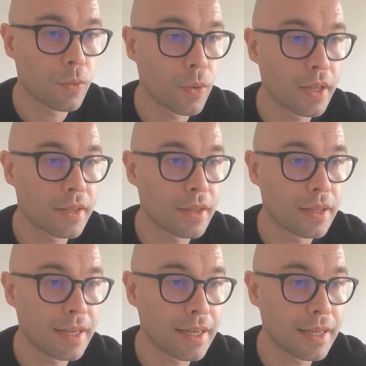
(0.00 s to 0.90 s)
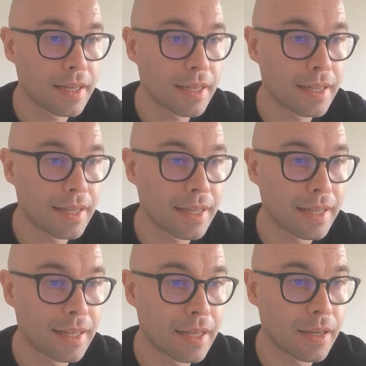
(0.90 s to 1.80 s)
What
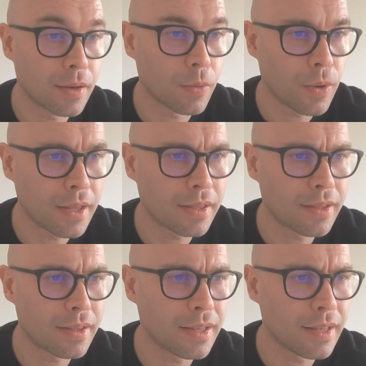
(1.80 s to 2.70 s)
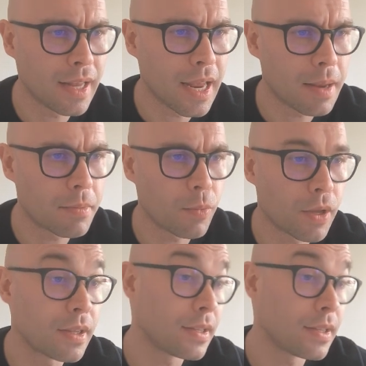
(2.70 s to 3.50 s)
is the name